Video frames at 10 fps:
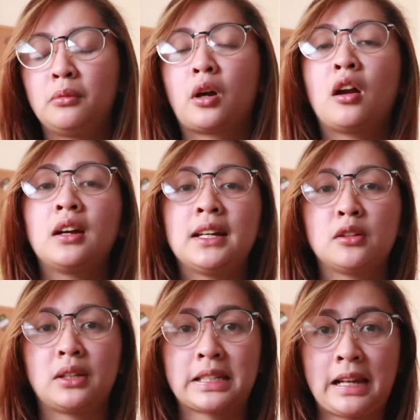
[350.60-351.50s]
our
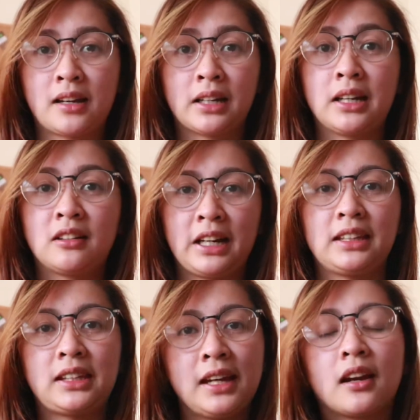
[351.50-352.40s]
annual salary
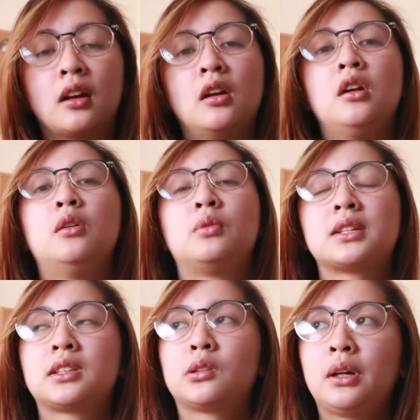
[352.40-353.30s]
rate here
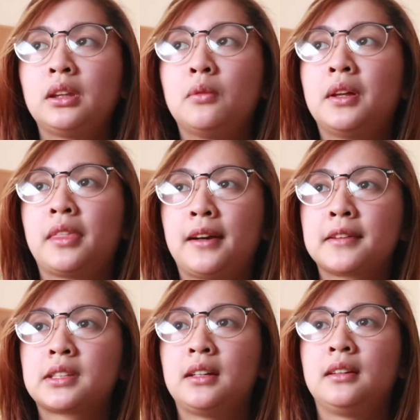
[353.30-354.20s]
was
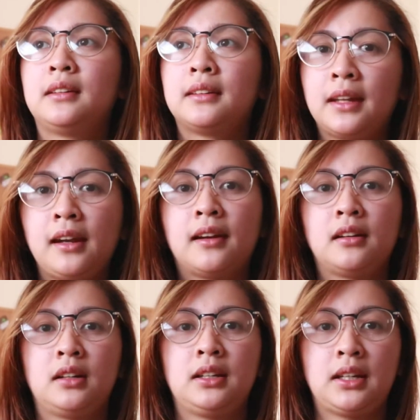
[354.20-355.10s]

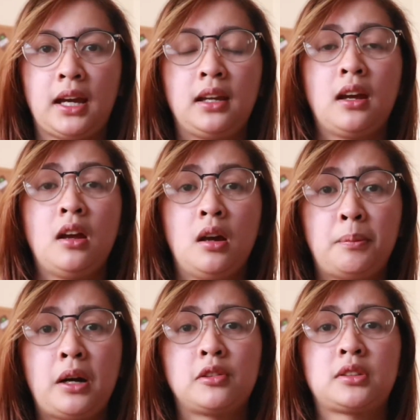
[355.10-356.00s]
21,909
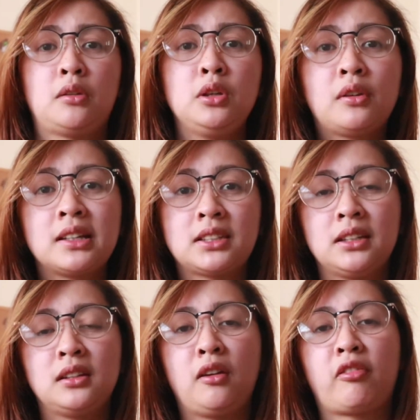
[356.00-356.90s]
pounds. Now you can see
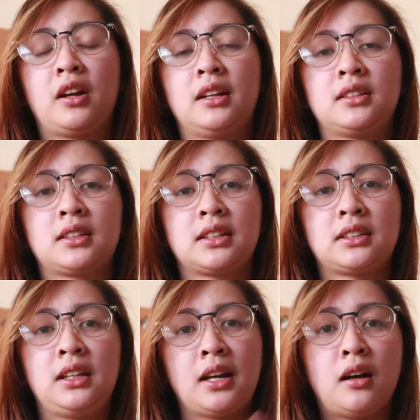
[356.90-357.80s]
the difference because
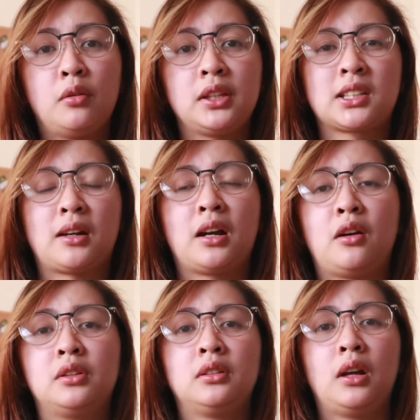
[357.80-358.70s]
now it's
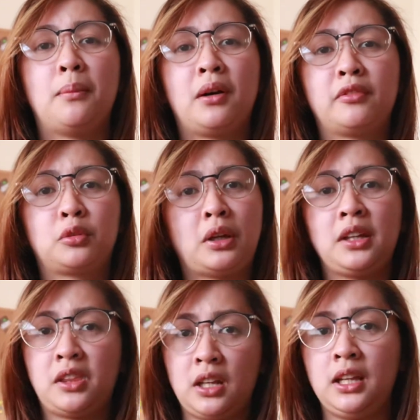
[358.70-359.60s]
around above
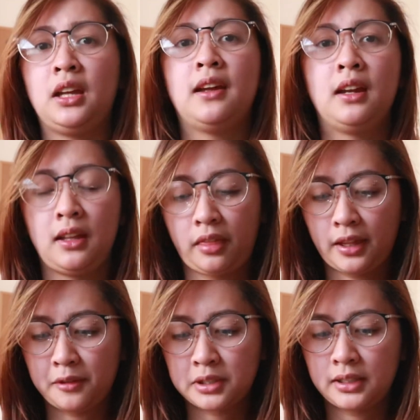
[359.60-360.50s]

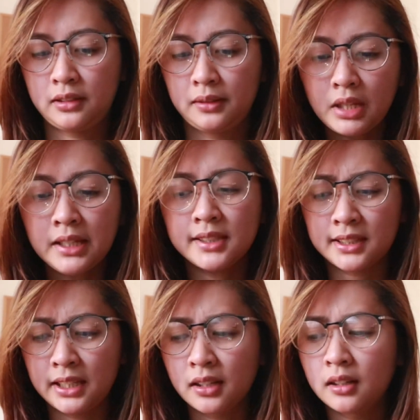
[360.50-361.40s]
23,000.
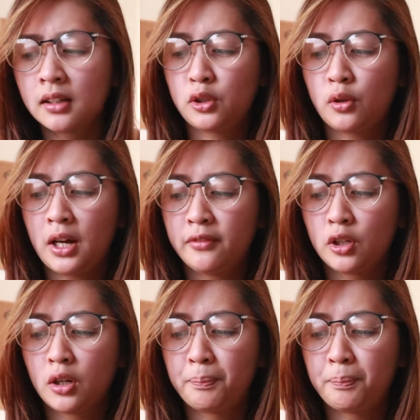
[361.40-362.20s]
Still, you have your